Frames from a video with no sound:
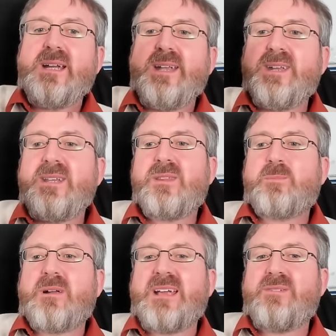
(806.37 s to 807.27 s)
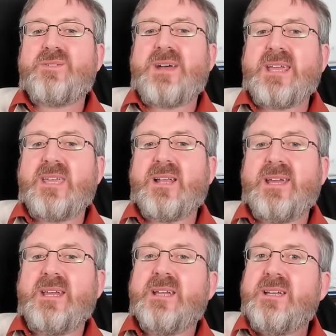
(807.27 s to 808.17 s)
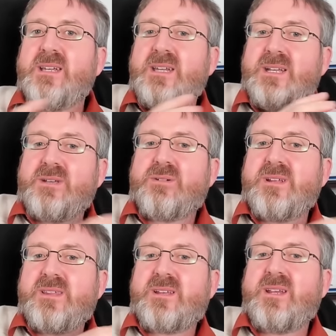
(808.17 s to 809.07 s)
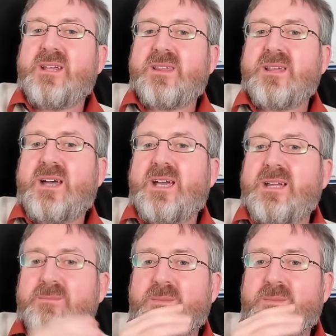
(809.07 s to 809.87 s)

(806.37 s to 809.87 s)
And these bright faculae increase TSI